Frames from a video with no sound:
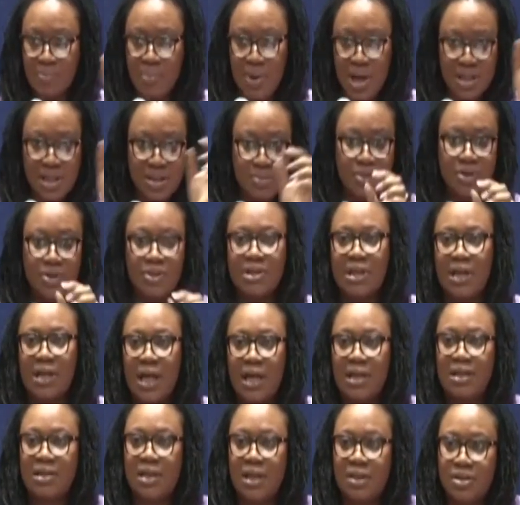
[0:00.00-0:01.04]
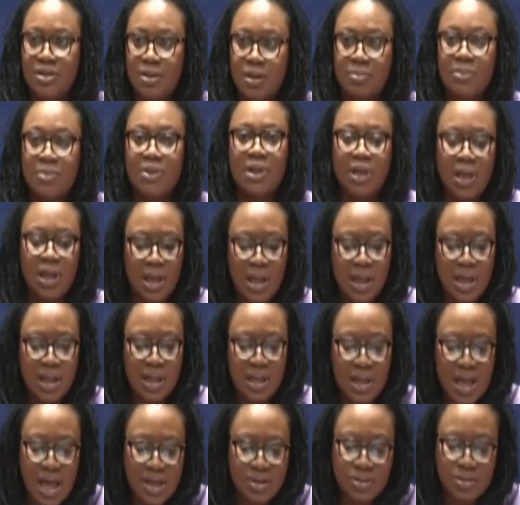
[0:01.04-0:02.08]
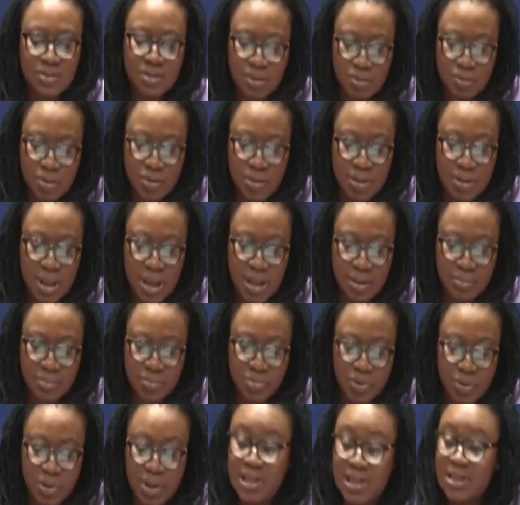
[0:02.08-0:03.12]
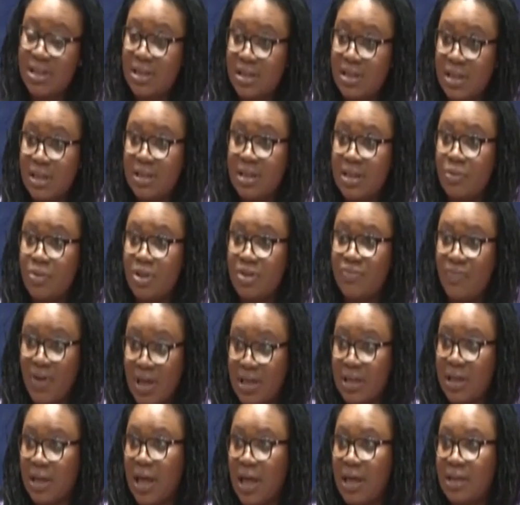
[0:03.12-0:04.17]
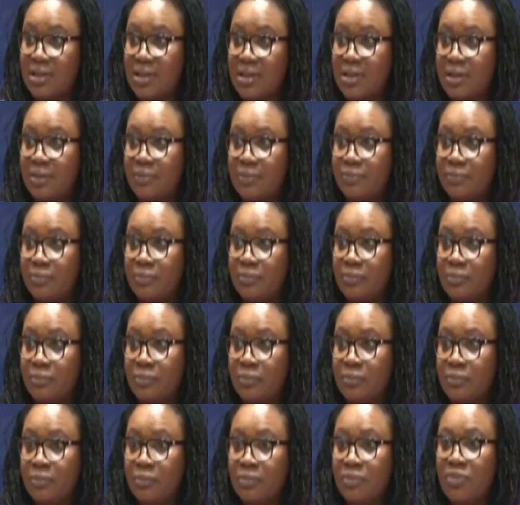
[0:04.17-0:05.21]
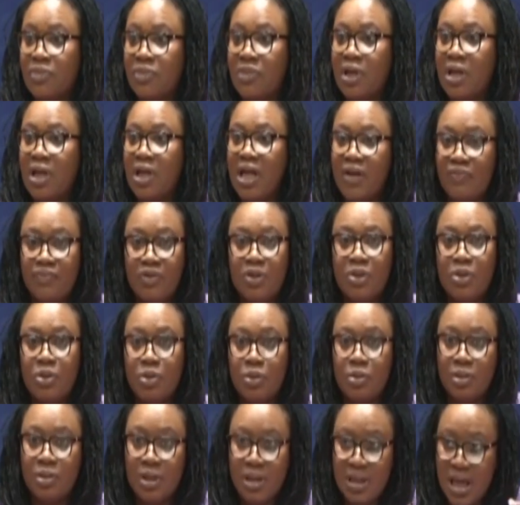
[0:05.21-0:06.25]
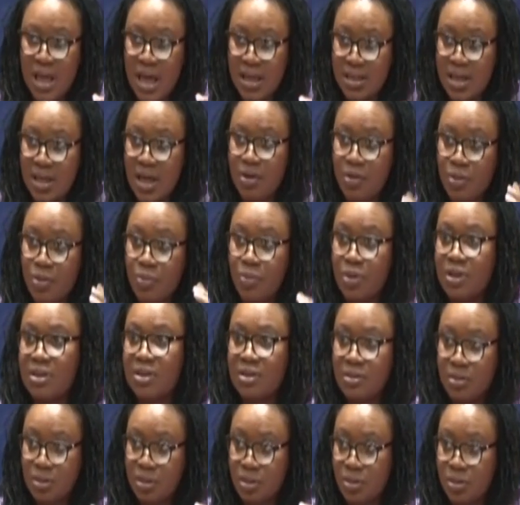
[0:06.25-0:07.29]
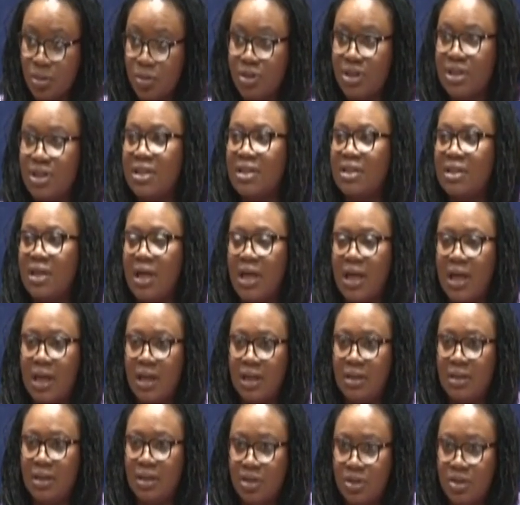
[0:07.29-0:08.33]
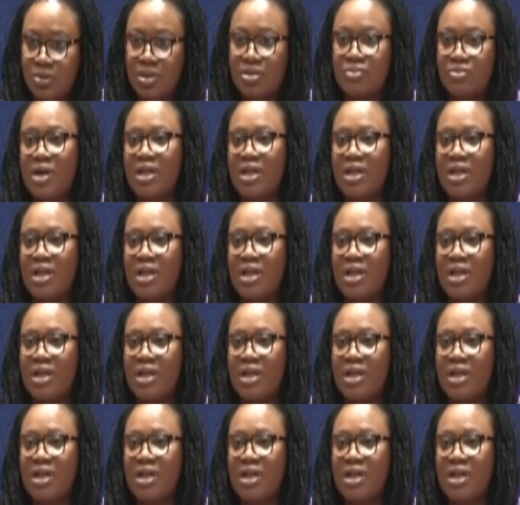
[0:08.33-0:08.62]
party because the lines had jumped. That um, collation center was vandalized, even though that error was noticed and it was